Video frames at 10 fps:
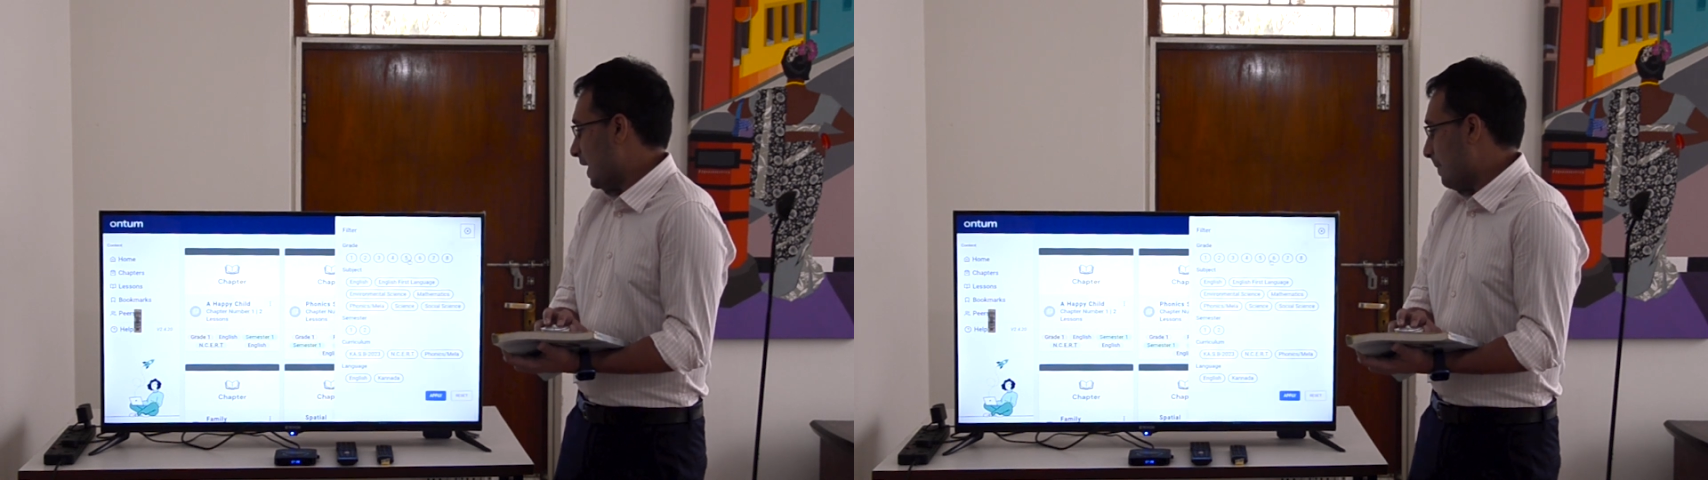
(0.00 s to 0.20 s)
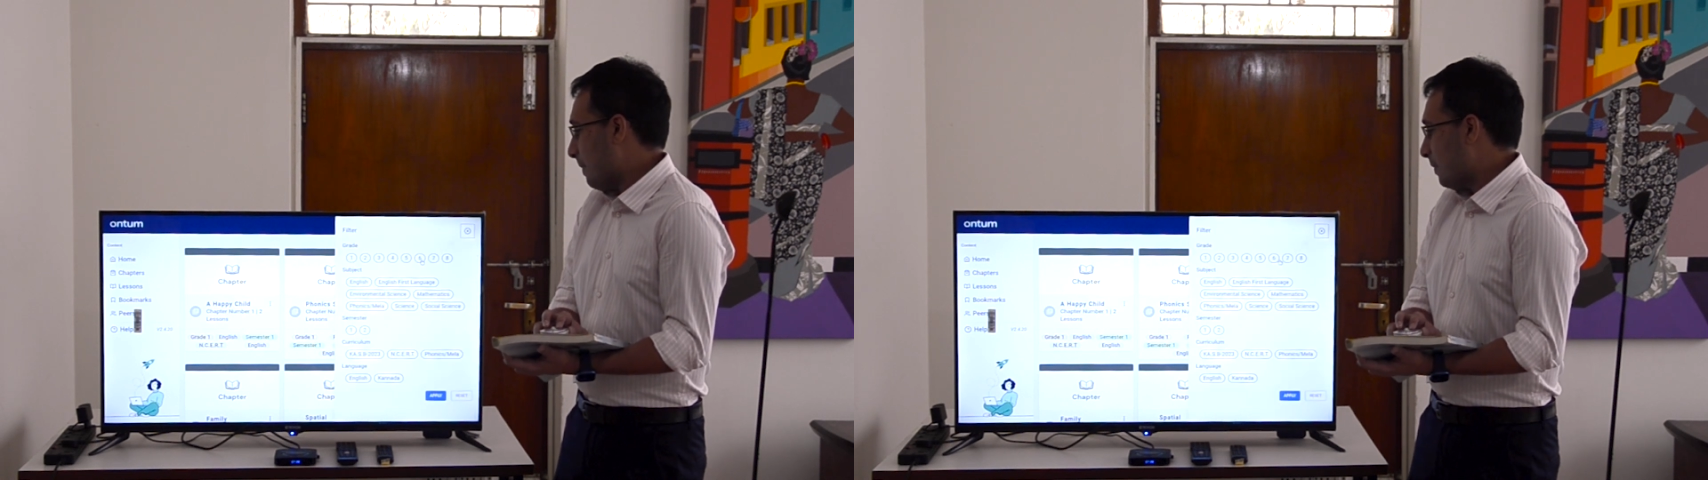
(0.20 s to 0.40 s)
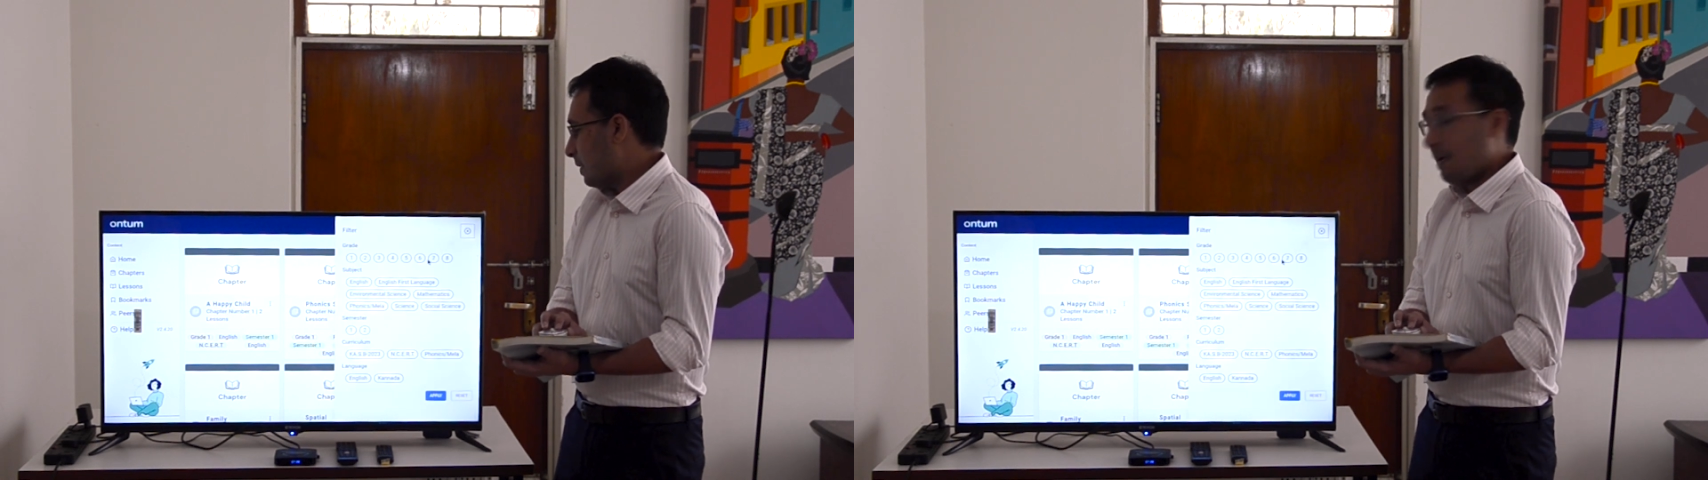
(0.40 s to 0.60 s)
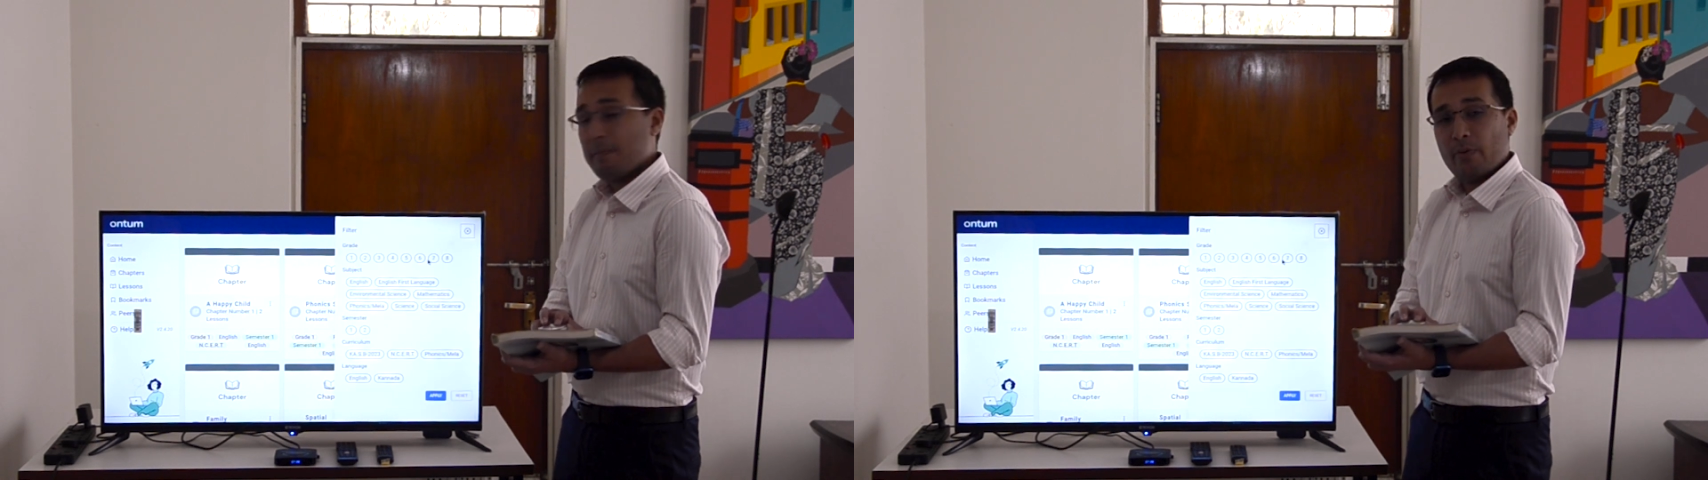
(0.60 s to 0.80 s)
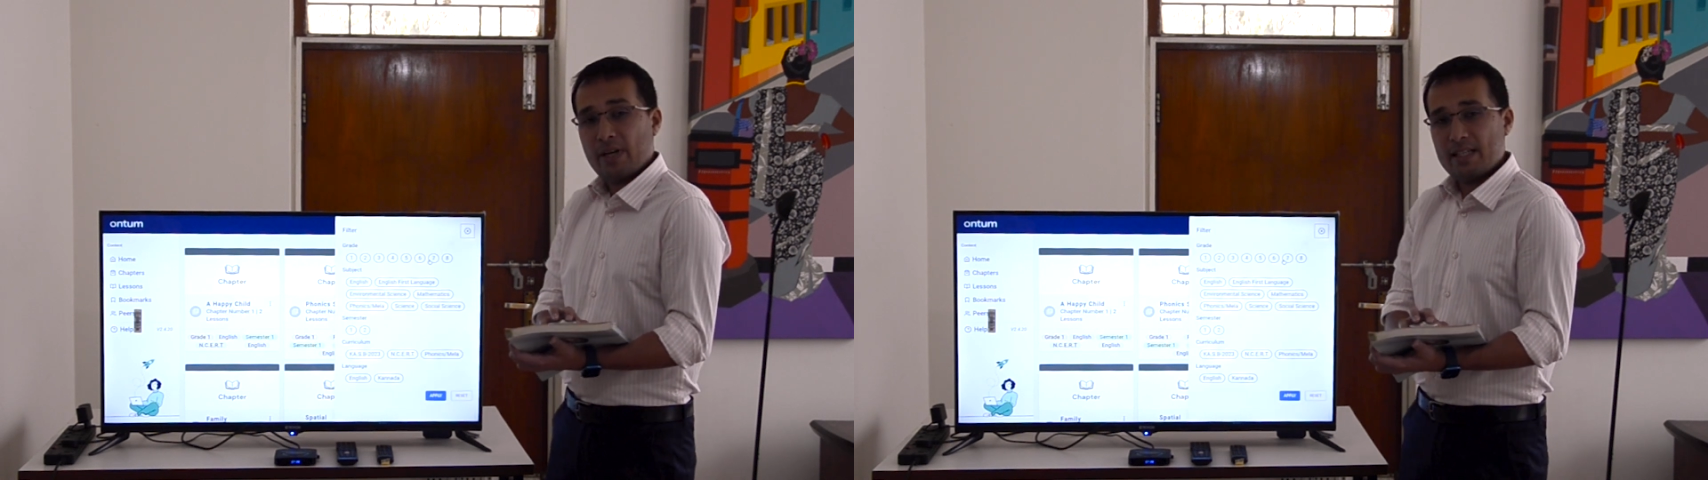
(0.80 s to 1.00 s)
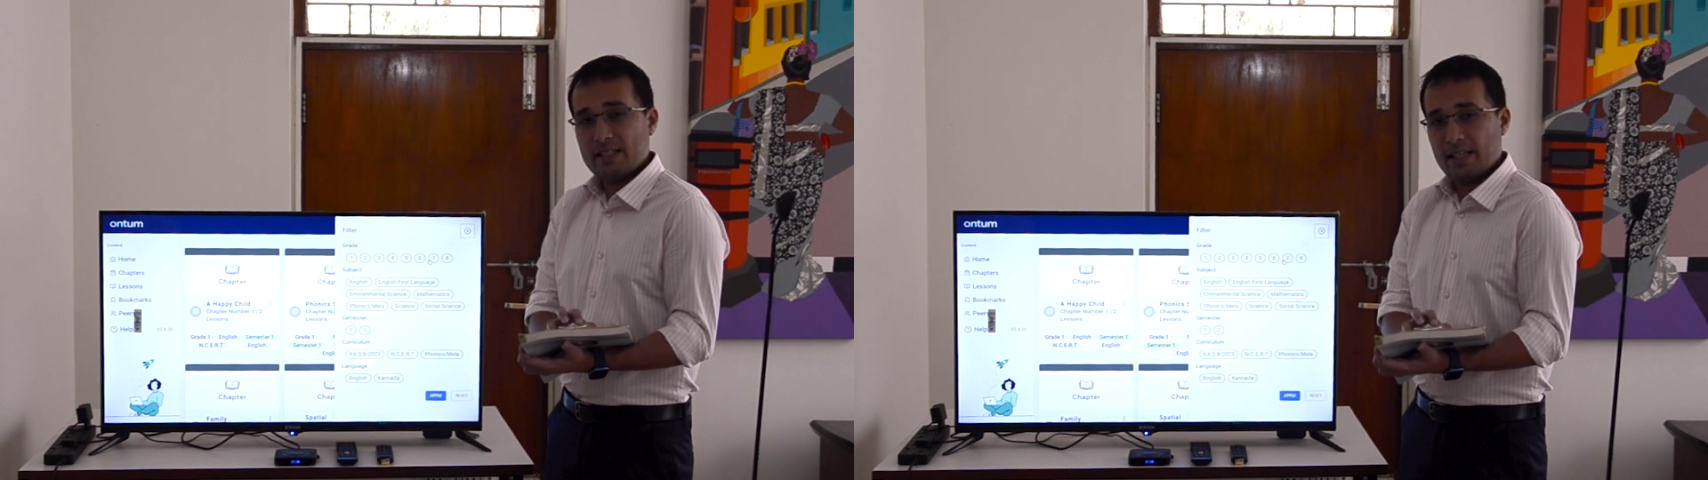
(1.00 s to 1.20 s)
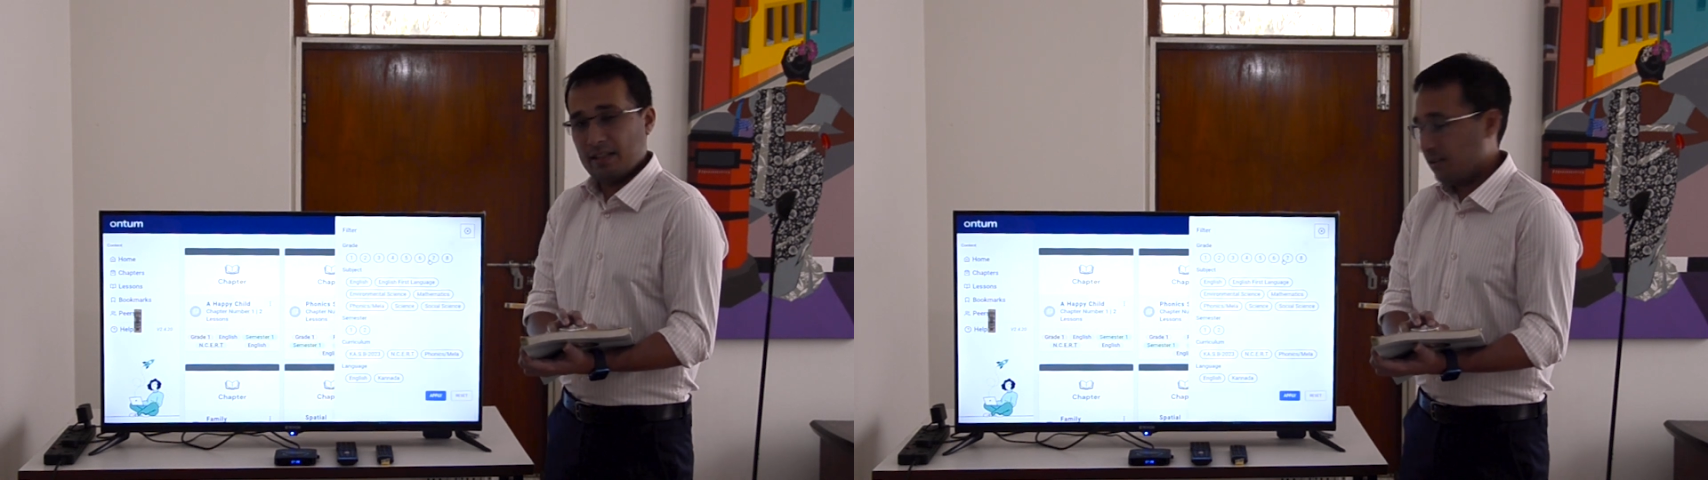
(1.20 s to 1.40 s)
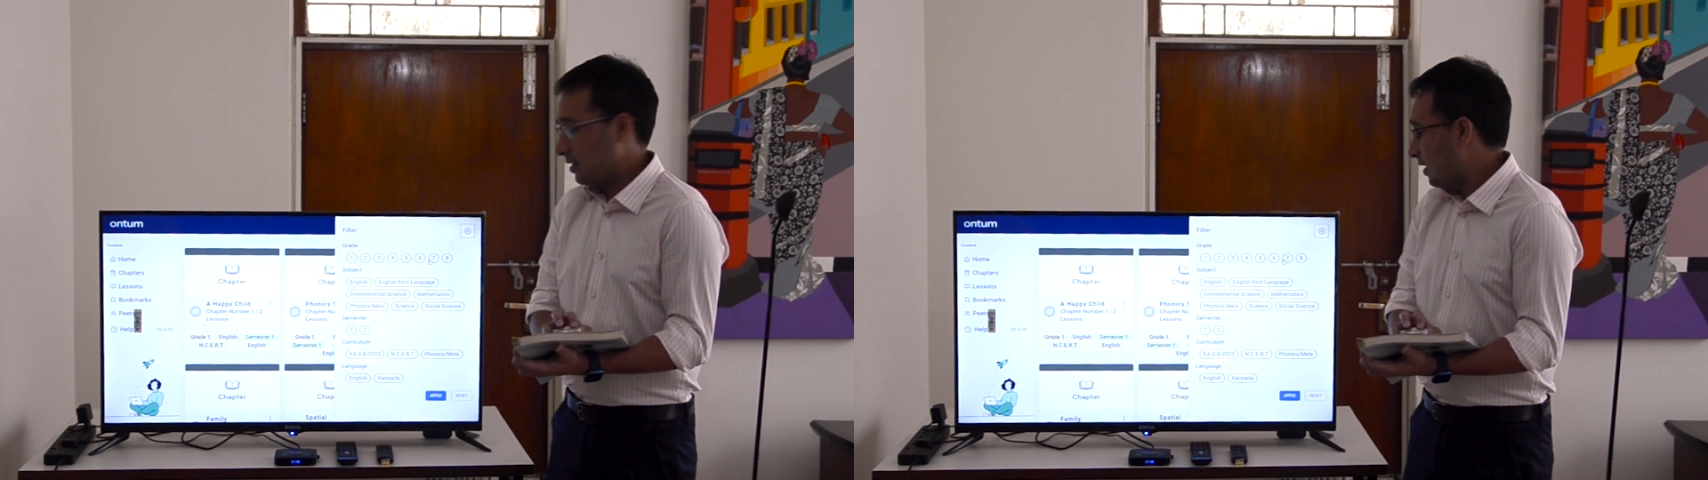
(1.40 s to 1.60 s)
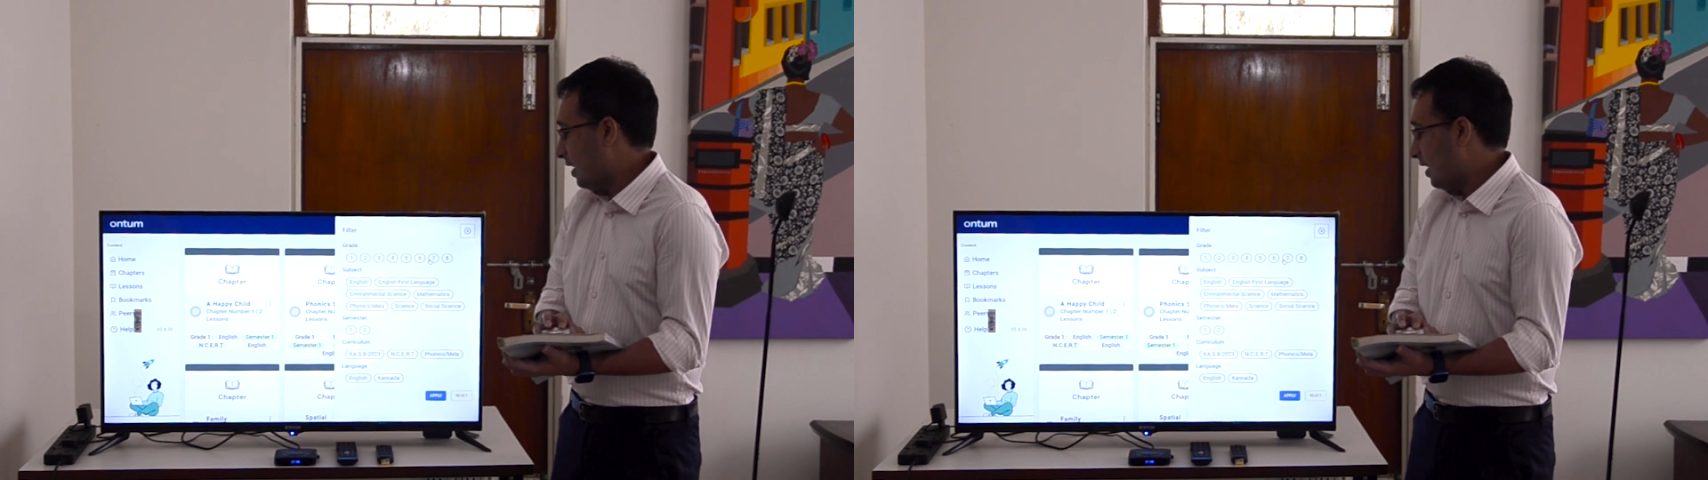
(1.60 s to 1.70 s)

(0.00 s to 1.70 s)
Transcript: Remember what I said.